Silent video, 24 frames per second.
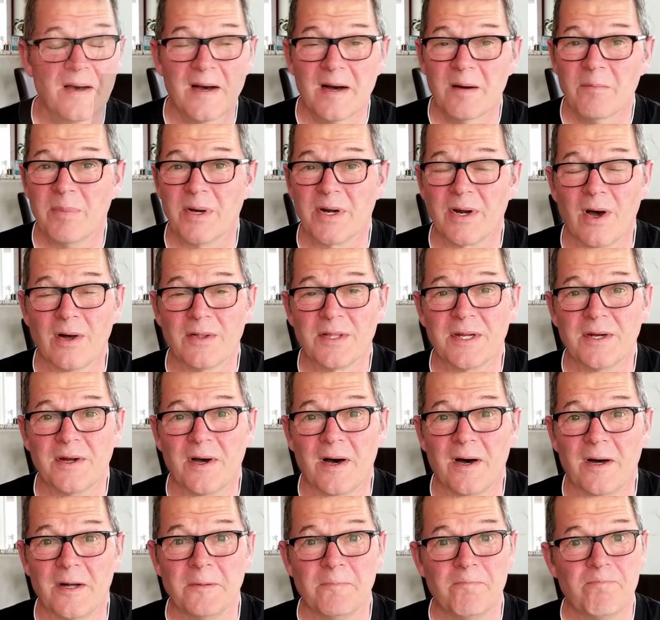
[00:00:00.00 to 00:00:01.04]
But all in
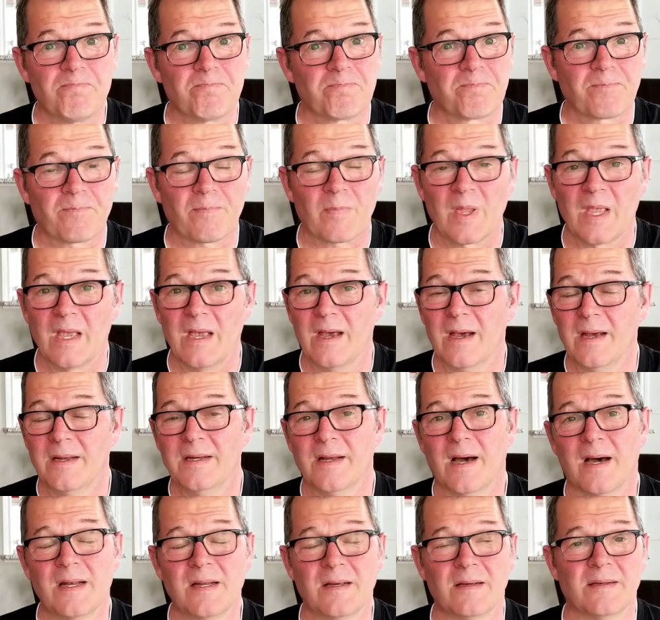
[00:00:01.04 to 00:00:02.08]
all,
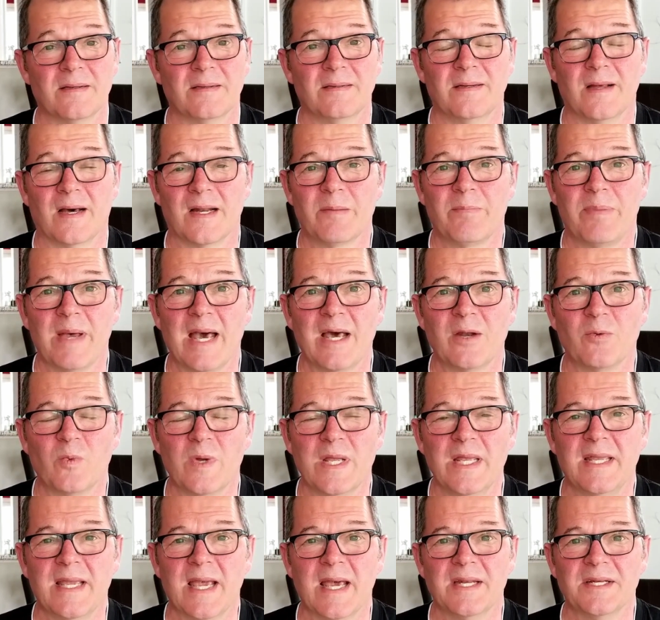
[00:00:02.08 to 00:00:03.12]
not a bad
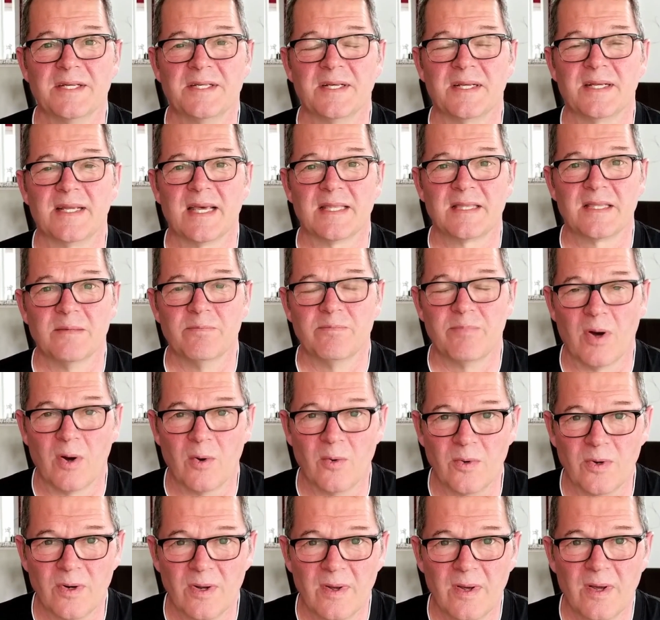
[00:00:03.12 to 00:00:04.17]
weekend to get the
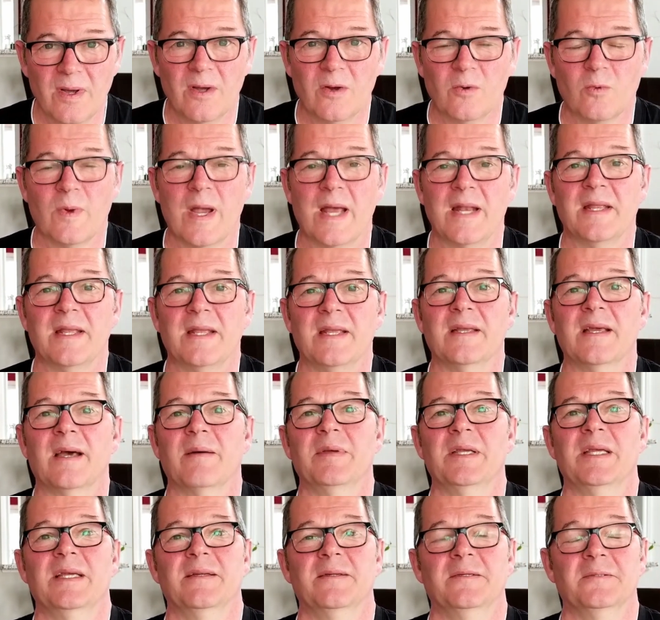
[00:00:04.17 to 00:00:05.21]
boat ready. I
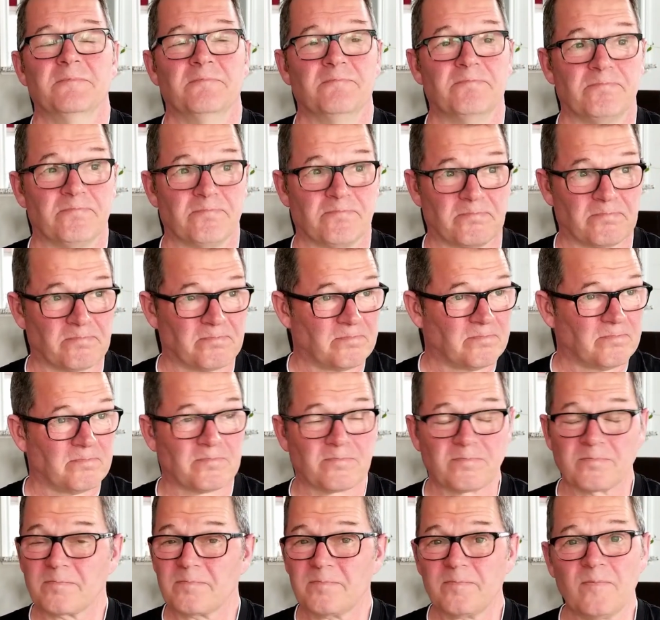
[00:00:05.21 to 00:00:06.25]
mean,
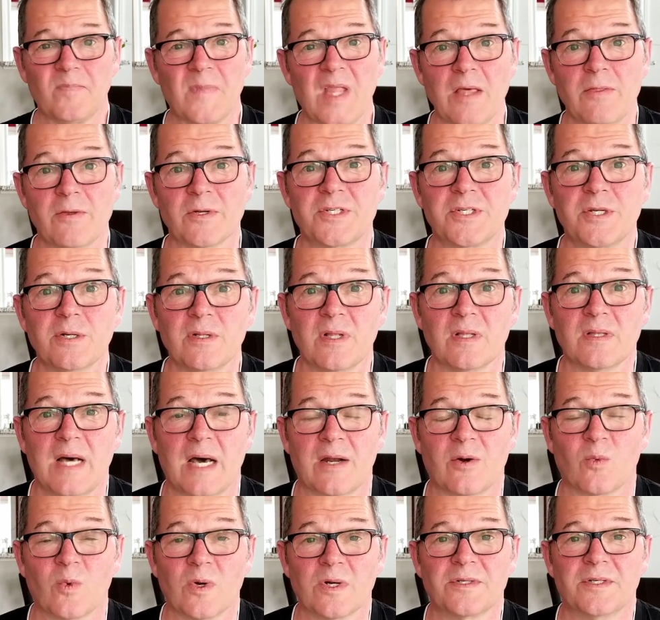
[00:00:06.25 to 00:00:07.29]
there's still a lot
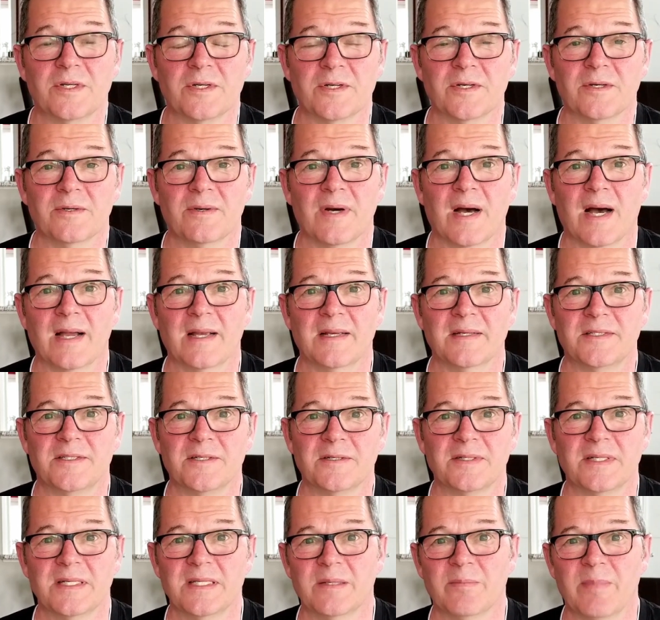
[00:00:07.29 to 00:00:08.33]
of work to do. I still
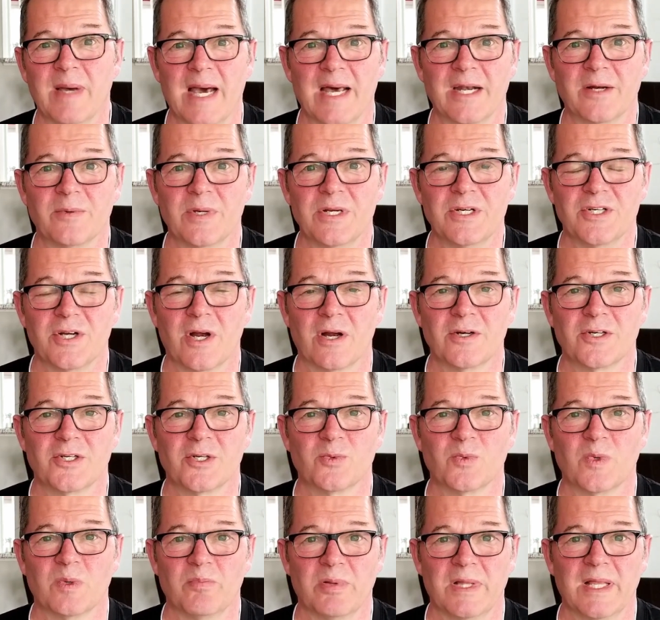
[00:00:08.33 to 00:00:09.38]
need the battery charger
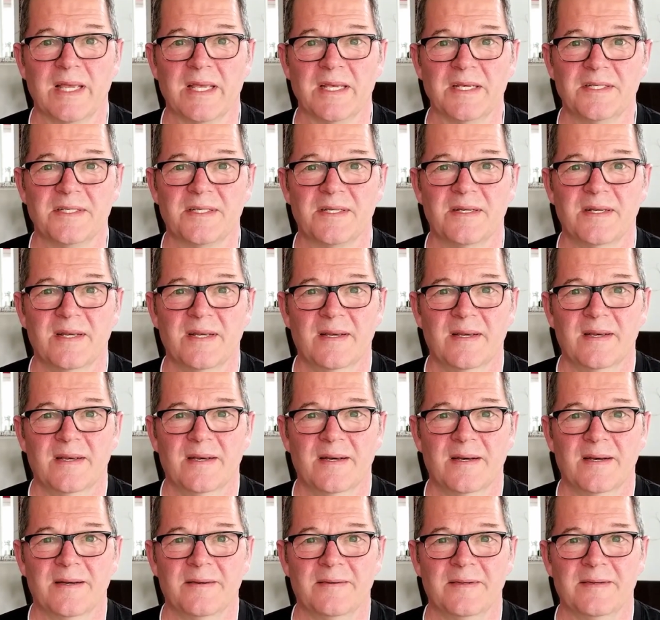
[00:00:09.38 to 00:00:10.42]
replaced.
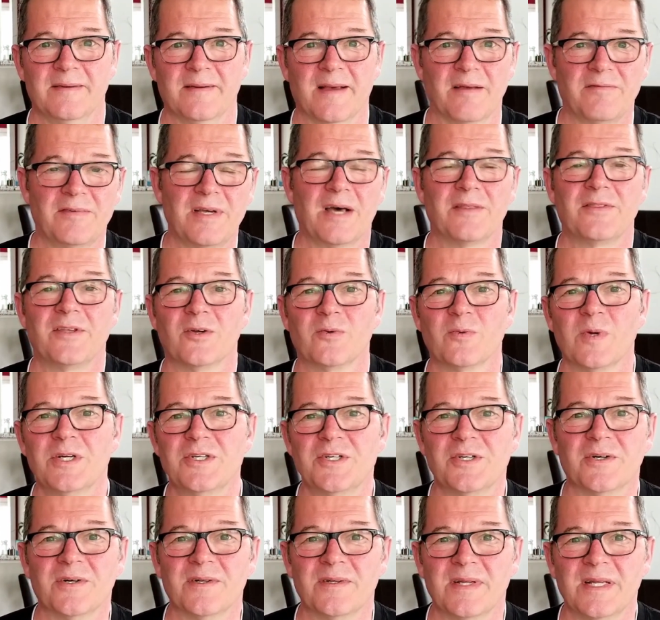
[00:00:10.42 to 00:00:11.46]
I mean, I've got the
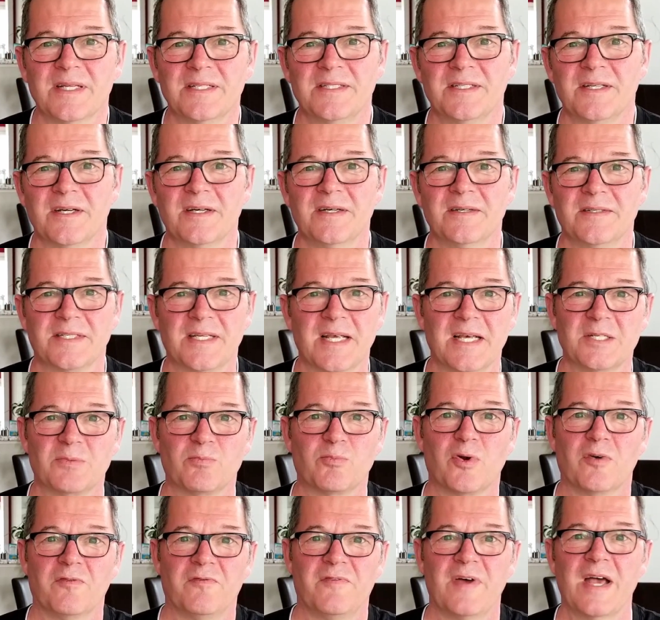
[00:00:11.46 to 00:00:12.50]
original. It still says
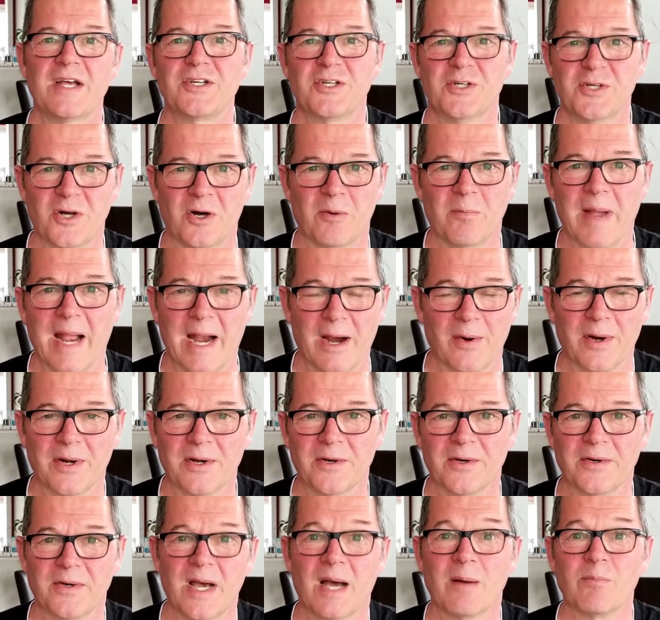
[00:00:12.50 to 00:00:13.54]
Professional
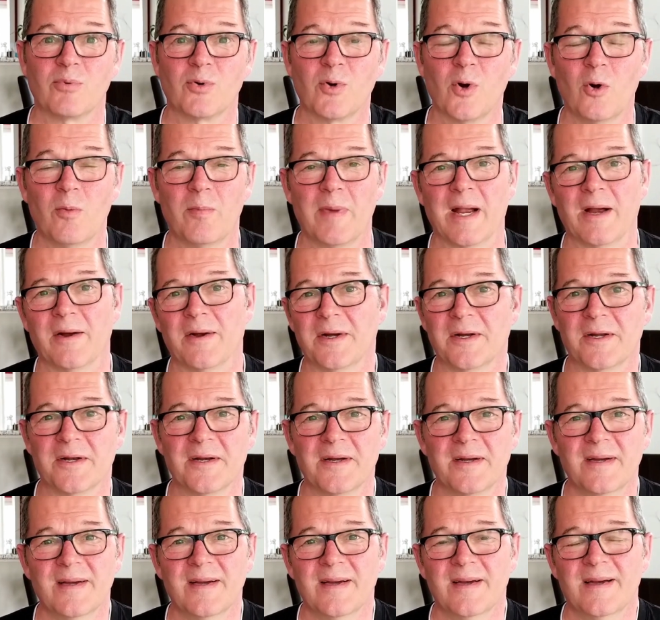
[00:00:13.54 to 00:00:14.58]
Mariner, not Pro Mariner.
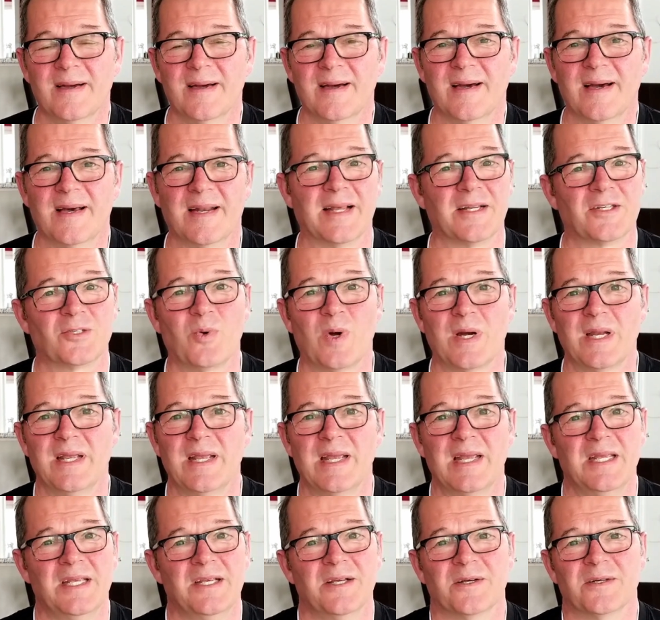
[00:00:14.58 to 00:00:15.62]
And at
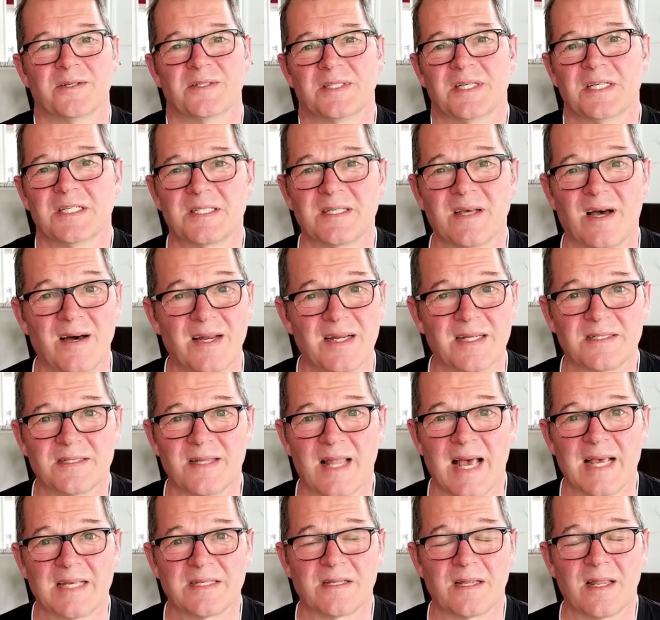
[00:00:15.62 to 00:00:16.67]
28 years, it's on its
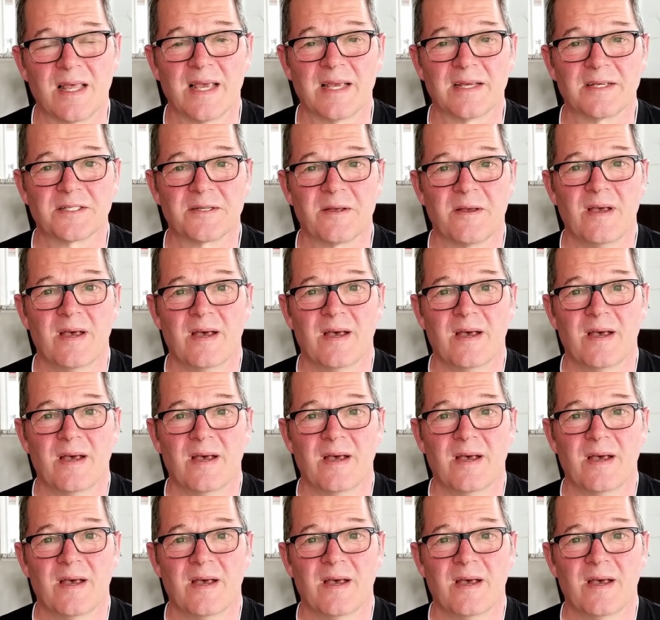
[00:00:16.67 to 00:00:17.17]
last legs.